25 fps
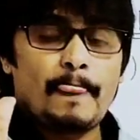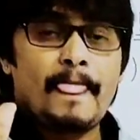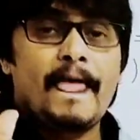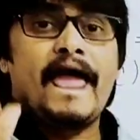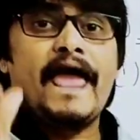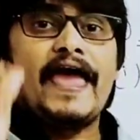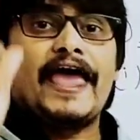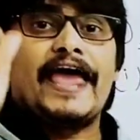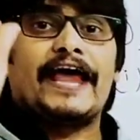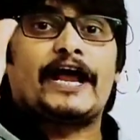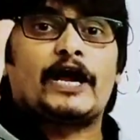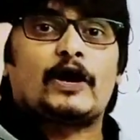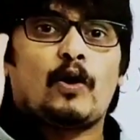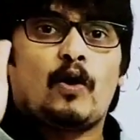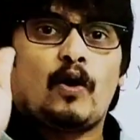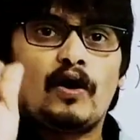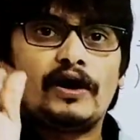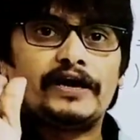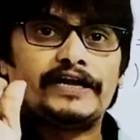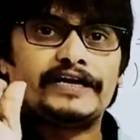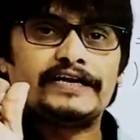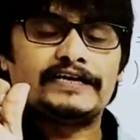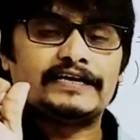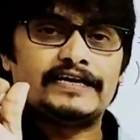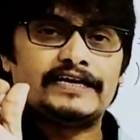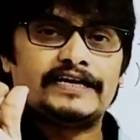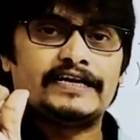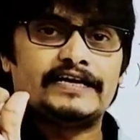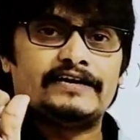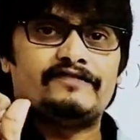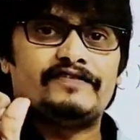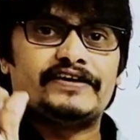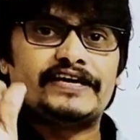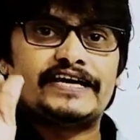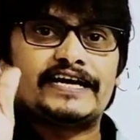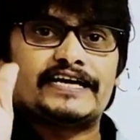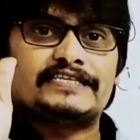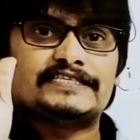Accordingly, we
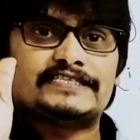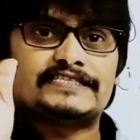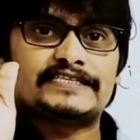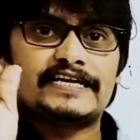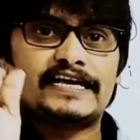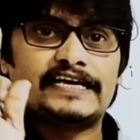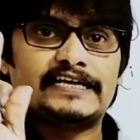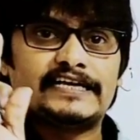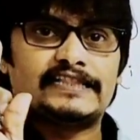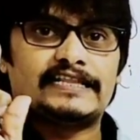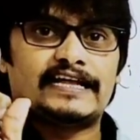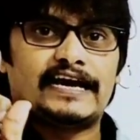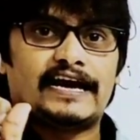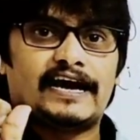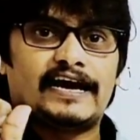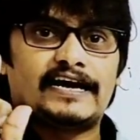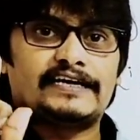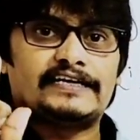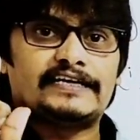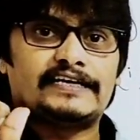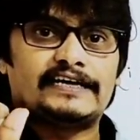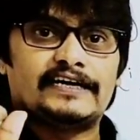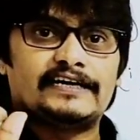can say that